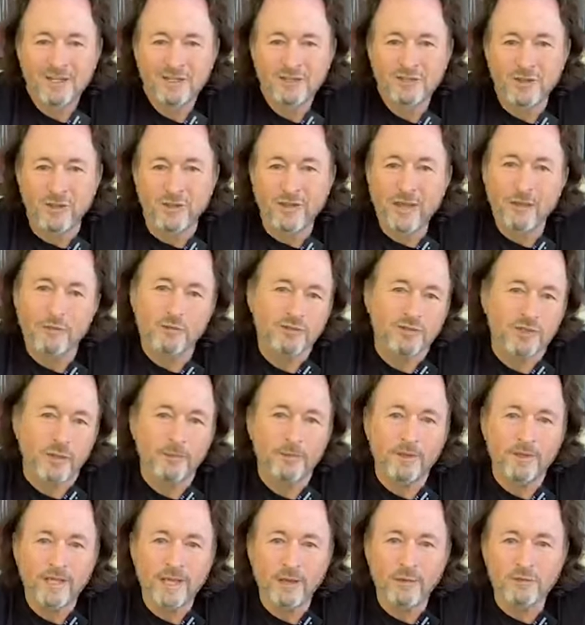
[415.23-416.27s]
So that was
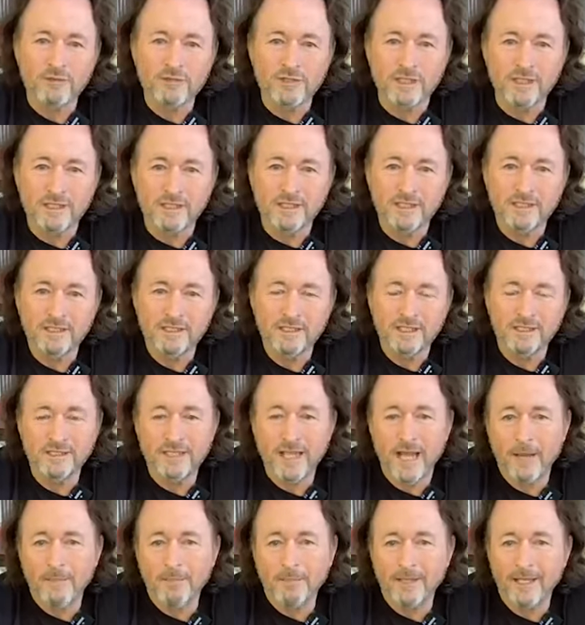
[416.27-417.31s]
something that was
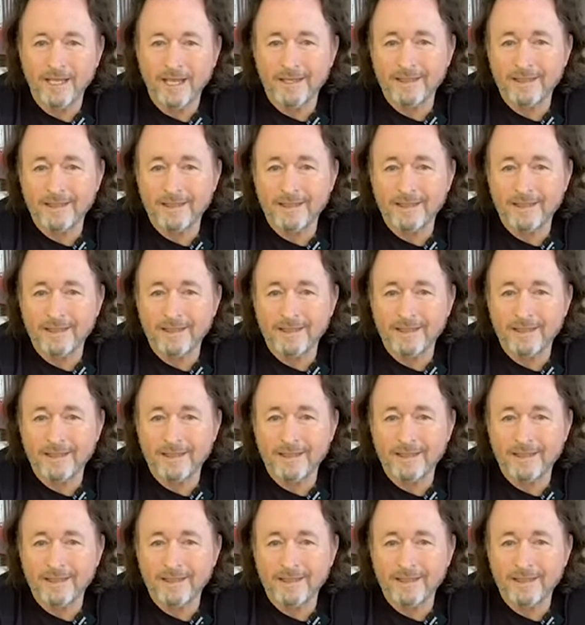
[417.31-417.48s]
adopted